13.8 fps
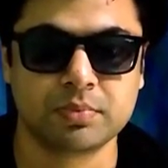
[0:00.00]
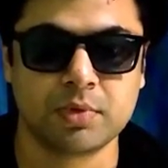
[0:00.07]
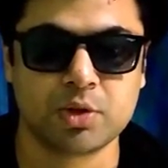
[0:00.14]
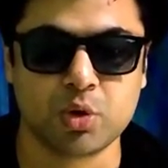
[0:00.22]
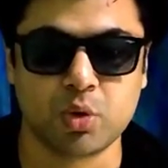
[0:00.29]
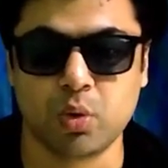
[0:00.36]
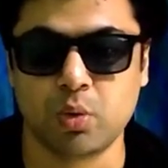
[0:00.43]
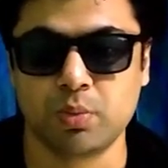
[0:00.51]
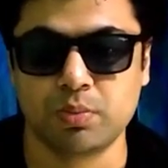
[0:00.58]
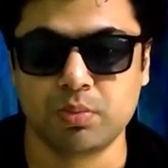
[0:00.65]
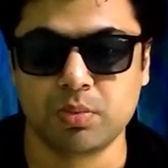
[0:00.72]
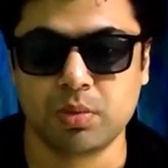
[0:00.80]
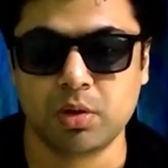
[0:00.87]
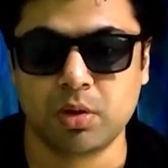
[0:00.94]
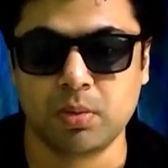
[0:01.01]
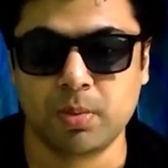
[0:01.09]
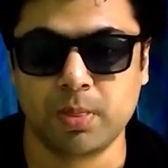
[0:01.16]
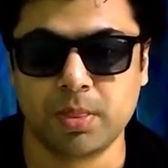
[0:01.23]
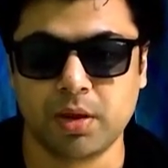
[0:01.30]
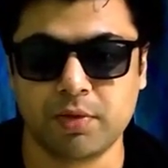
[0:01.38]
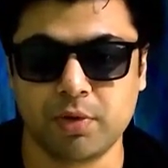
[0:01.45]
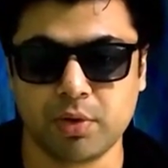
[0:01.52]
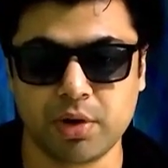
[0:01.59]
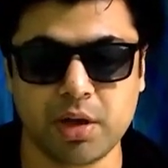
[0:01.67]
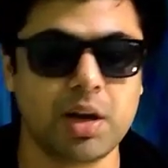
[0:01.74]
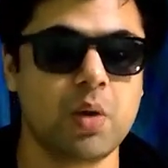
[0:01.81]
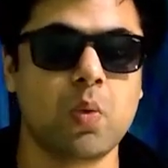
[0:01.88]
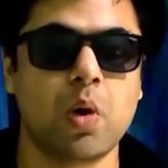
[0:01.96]
So if you
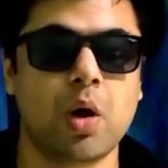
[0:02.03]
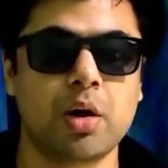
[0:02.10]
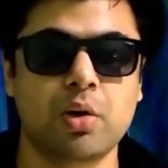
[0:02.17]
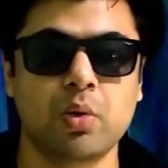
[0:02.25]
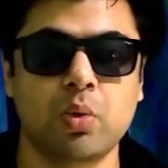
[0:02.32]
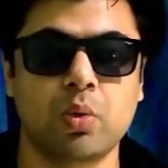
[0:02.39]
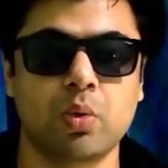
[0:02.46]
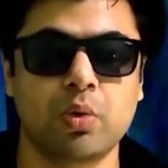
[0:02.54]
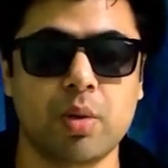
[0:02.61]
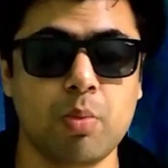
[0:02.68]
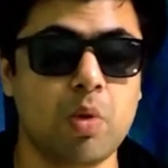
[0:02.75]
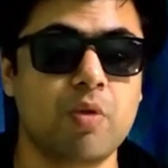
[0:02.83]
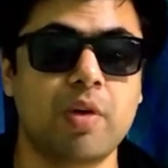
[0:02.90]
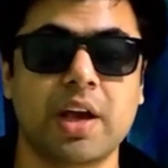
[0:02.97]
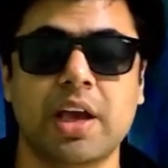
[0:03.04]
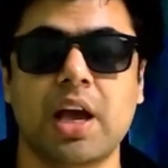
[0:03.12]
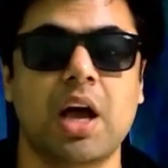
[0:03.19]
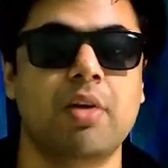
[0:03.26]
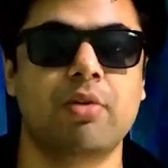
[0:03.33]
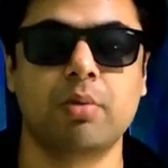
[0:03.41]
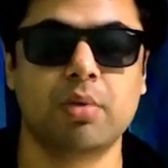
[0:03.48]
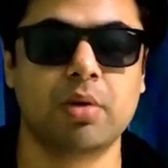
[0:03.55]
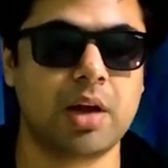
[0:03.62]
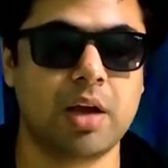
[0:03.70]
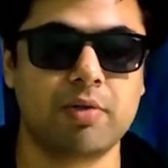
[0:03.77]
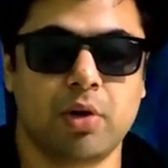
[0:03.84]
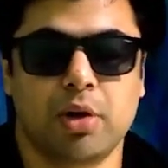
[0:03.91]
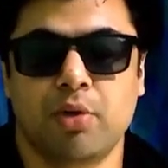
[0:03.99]
really want to remove Agyan from your
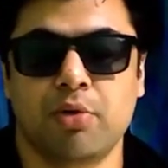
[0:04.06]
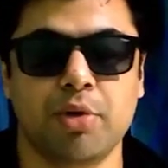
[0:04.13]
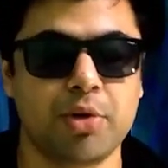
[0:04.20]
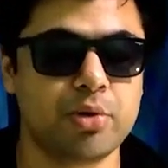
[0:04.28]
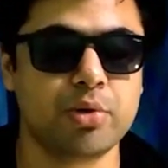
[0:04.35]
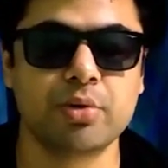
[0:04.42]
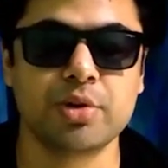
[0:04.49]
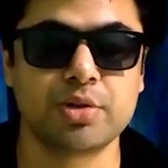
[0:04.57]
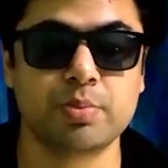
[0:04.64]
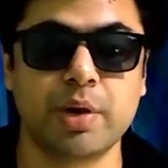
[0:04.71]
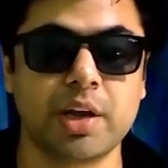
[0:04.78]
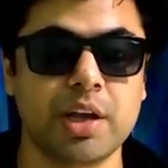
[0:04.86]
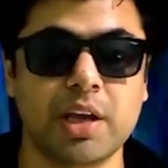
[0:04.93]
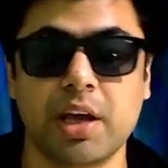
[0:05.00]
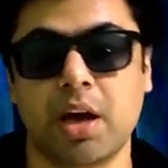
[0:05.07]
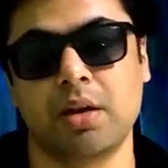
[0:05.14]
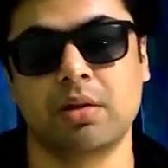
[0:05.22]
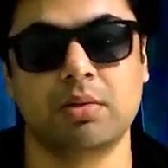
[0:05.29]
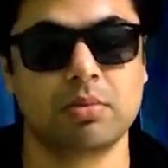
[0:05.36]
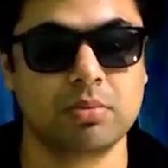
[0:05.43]
life, all you need to do is bring Gyan